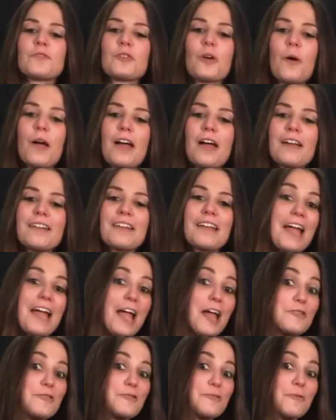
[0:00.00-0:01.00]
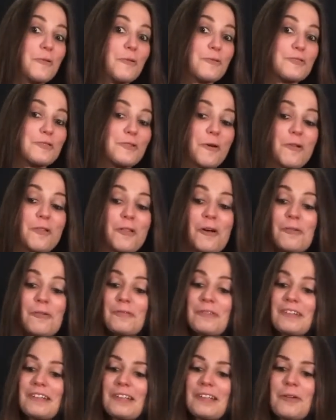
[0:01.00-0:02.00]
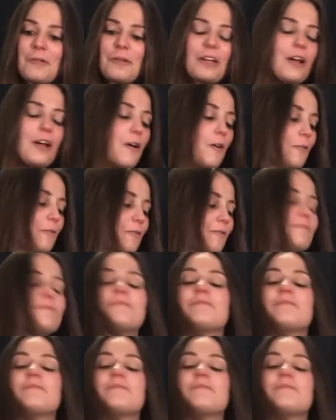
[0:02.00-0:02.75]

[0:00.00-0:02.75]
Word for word: go ahead and do the whole solo. Here we go.